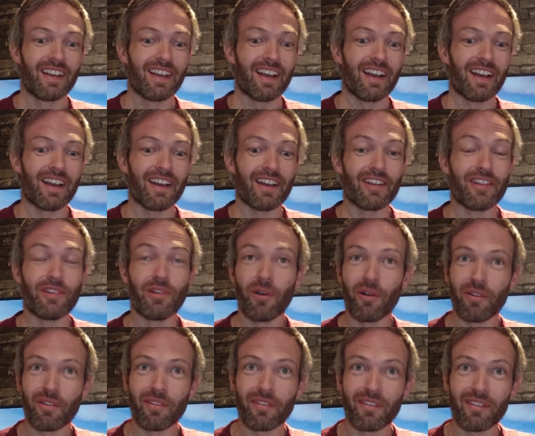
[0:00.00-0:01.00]

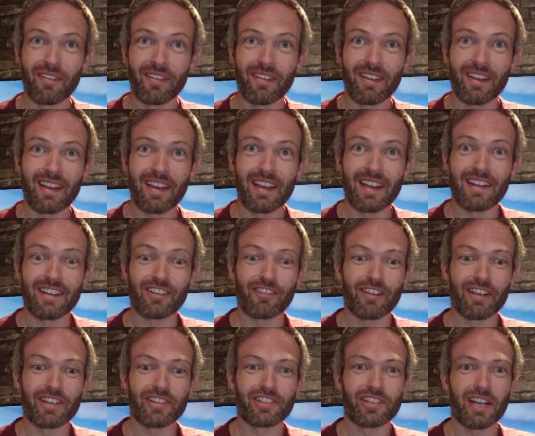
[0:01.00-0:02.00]
not in
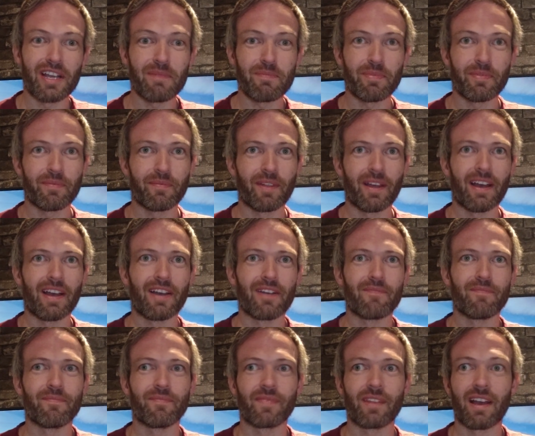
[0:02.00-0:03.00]
great shape,
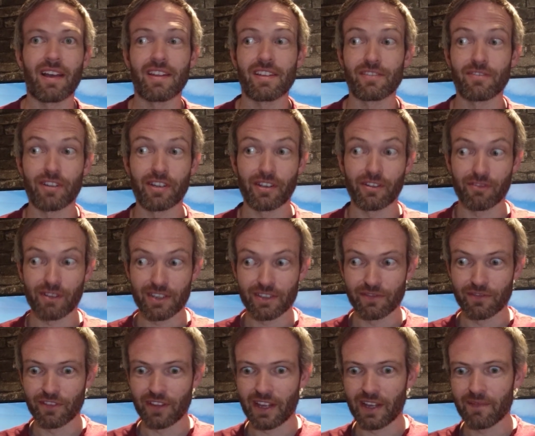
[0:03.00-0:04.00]
and there's a very good
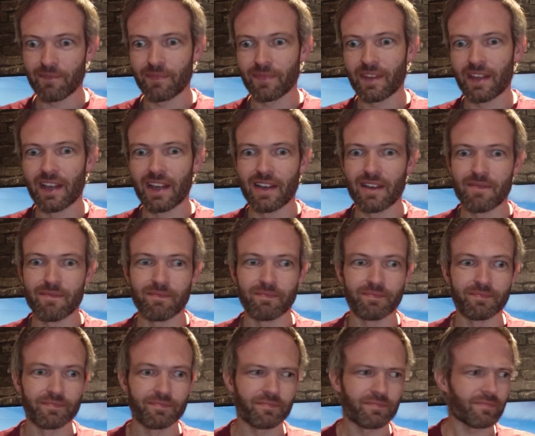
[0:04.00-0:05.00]
reason for
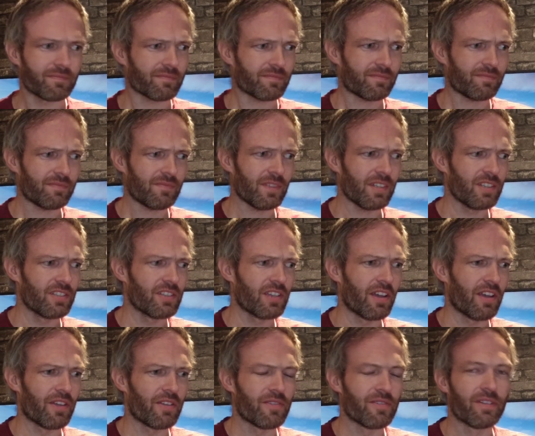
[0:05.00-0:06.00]
that.
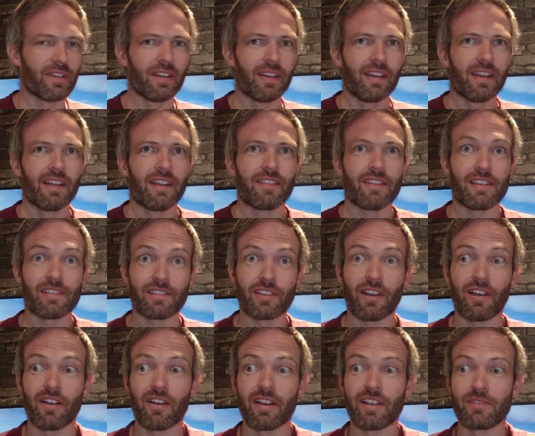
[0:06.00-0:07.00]
So this
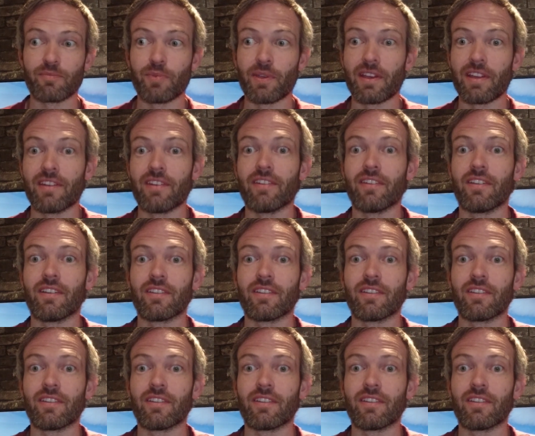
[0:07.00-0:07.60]
car has been